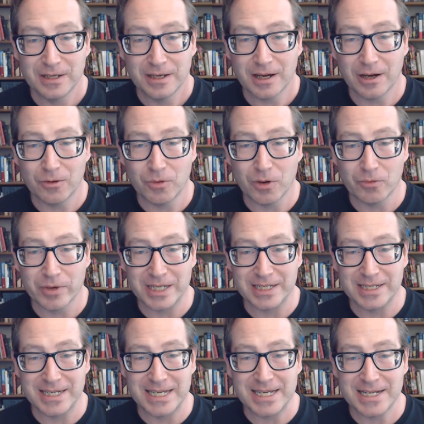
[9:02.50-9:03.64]
what we
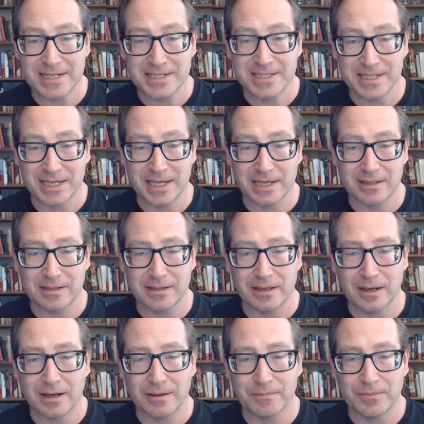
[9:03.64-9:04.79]
needed to get
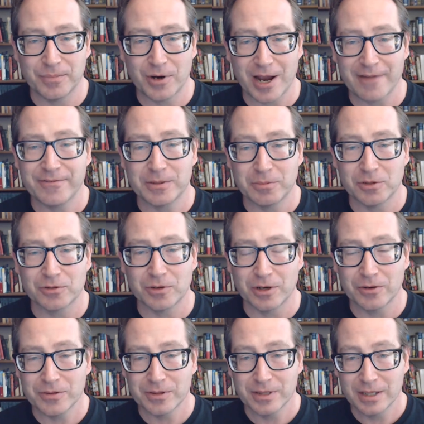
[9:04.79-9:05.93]
profitable
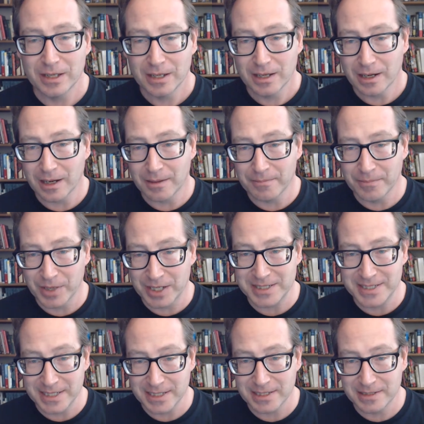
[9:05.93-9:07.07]
growth, but it
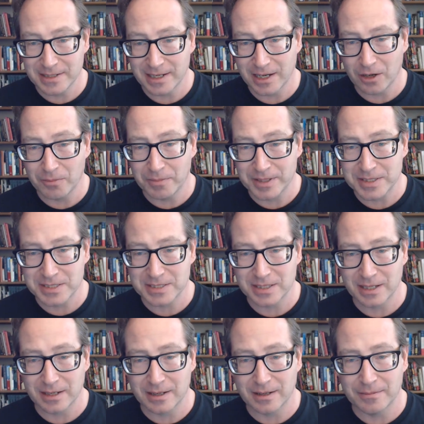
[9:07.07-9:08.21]
did help us
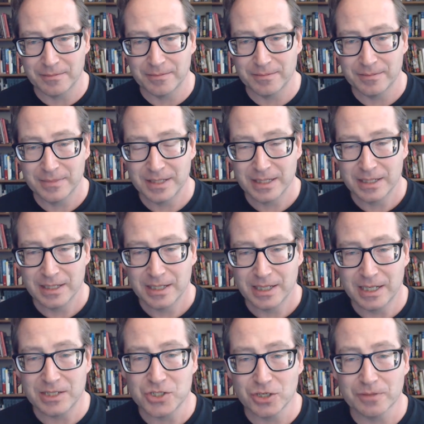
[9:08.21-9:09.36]

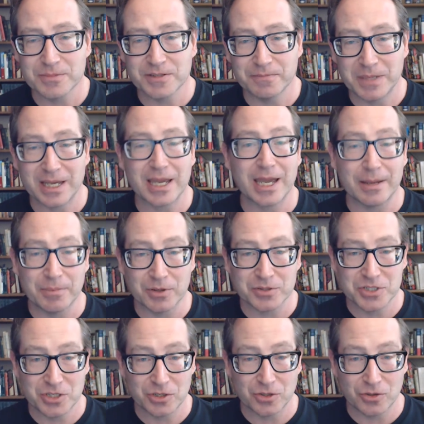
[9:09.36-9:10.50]
in terms of being able
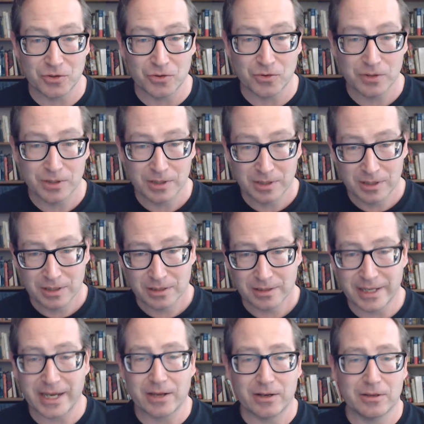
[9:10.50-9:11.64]
to
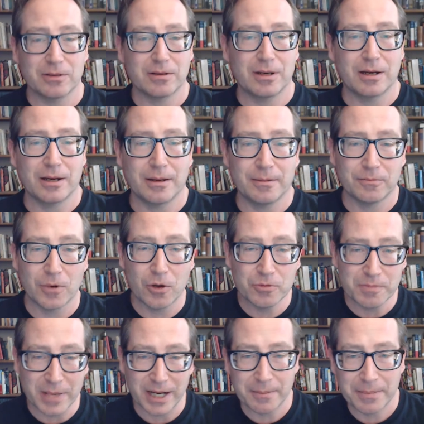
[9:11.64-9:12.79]
lay out a
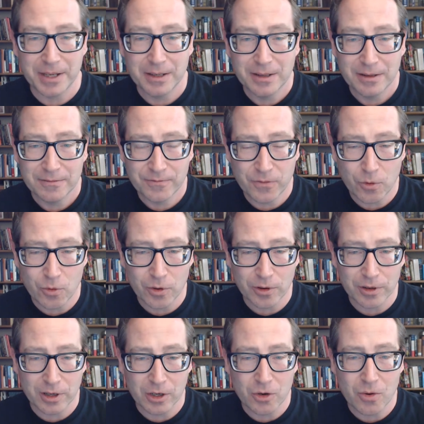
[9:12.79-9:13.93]
roadmap
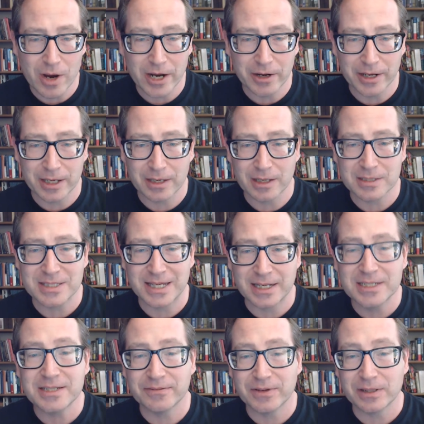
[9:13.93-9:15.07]
for acquiring a
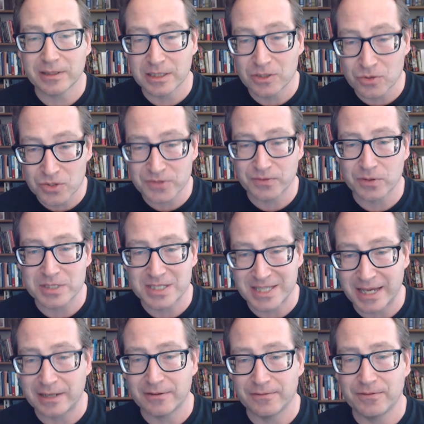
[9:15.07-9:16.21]
scientifically useful
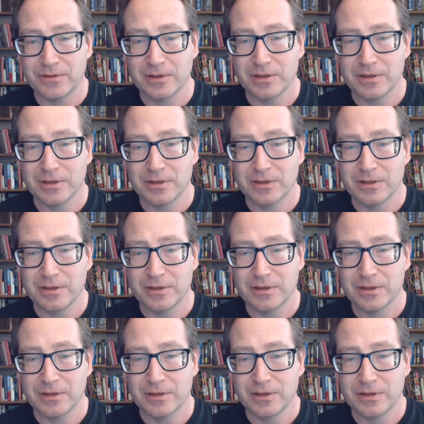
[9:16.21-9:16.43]
set of